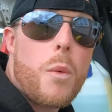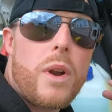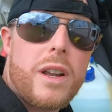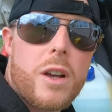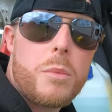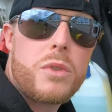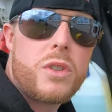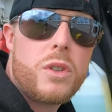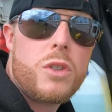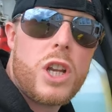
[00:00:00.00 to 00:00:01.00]
And when it comes
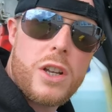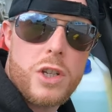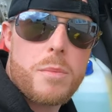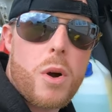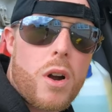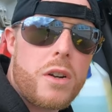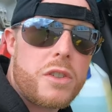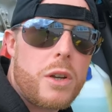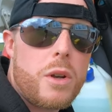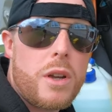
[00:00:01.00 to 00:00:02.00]
to changing
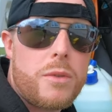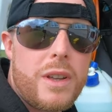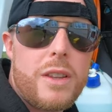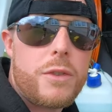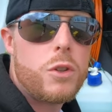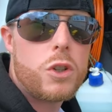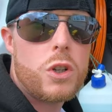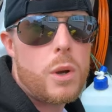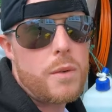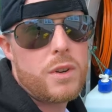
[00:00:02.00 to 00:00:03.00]
parts out, if in the future
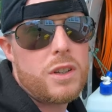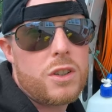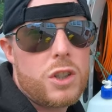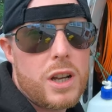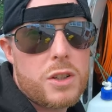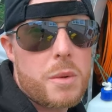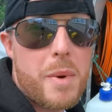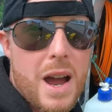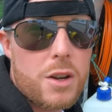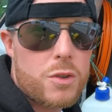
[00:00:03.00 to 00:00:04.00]
you ever need to change the
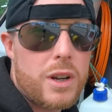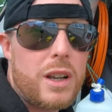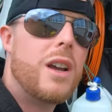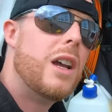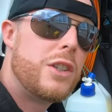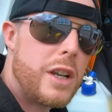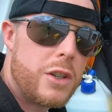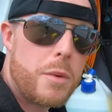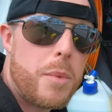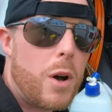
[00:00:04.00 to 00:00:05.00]
battery,
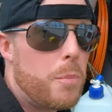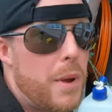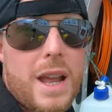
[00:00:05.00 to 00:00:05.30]
change the pump,